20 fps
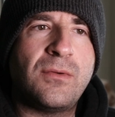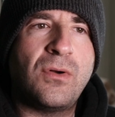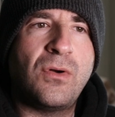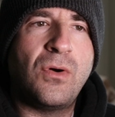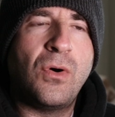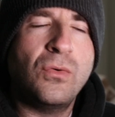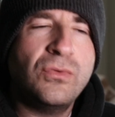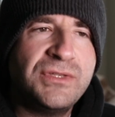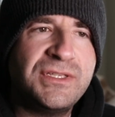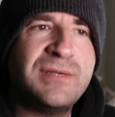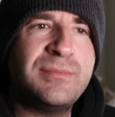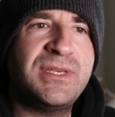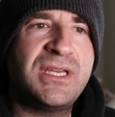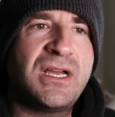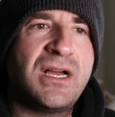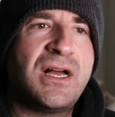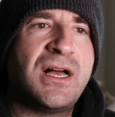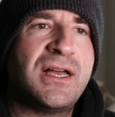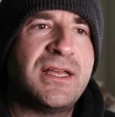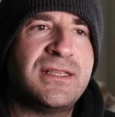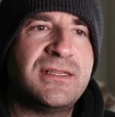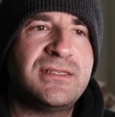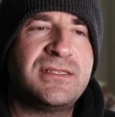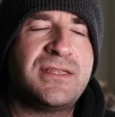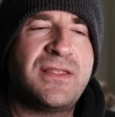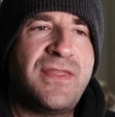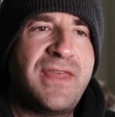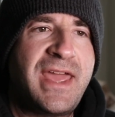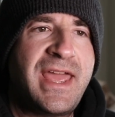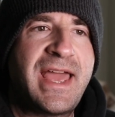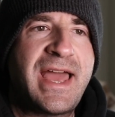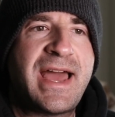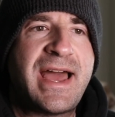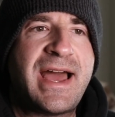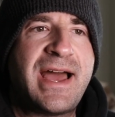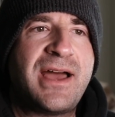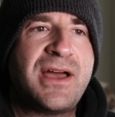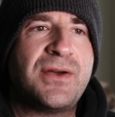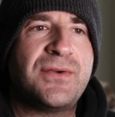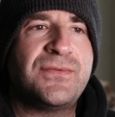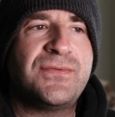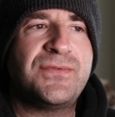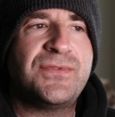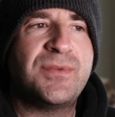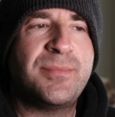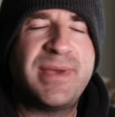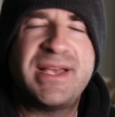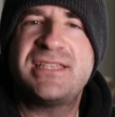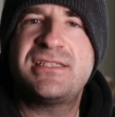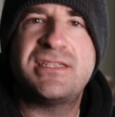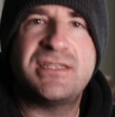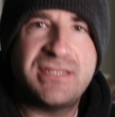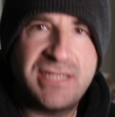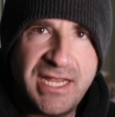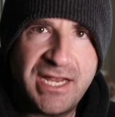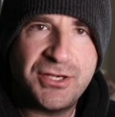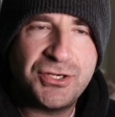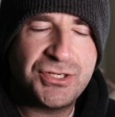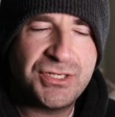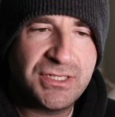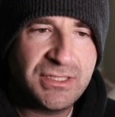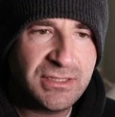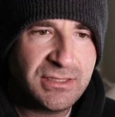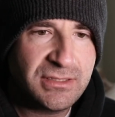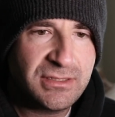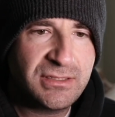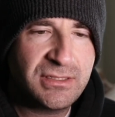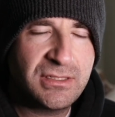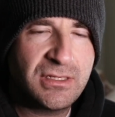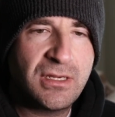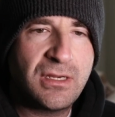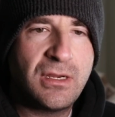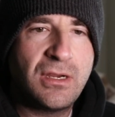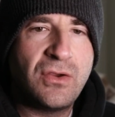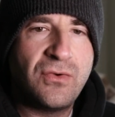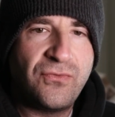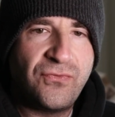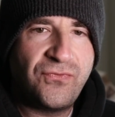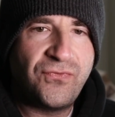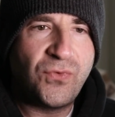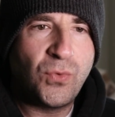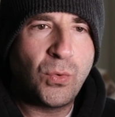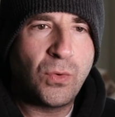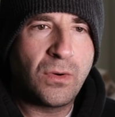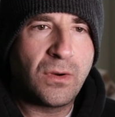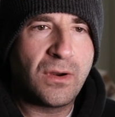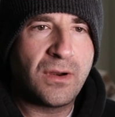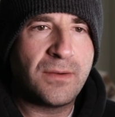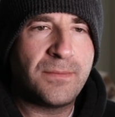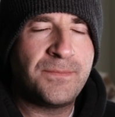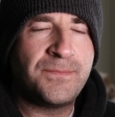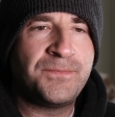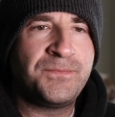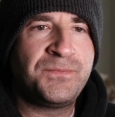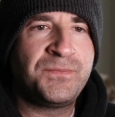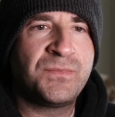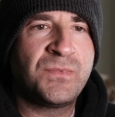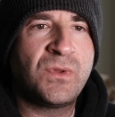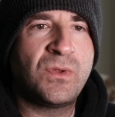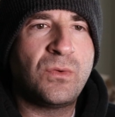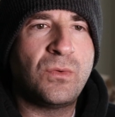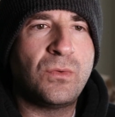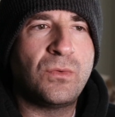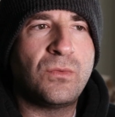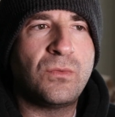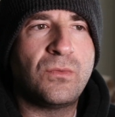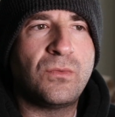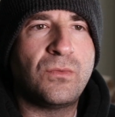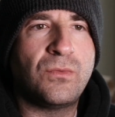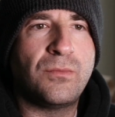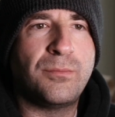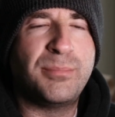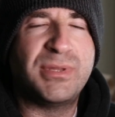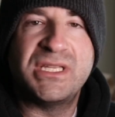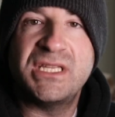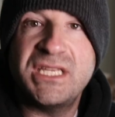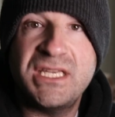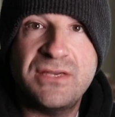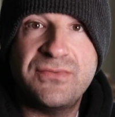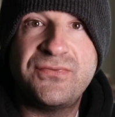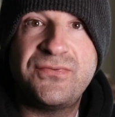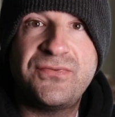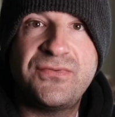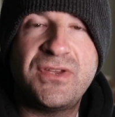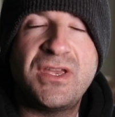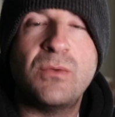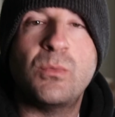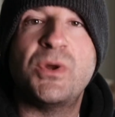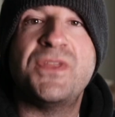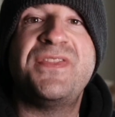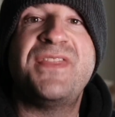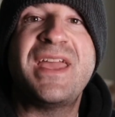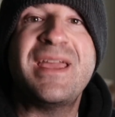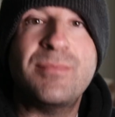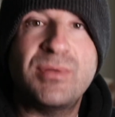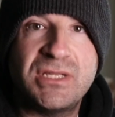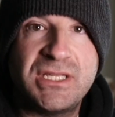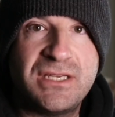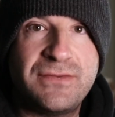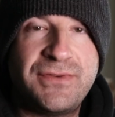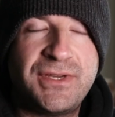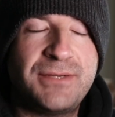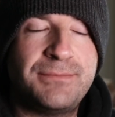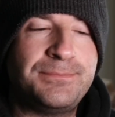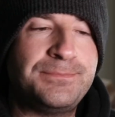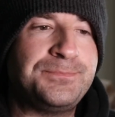only because they have the best intentions for belief in what they believe in.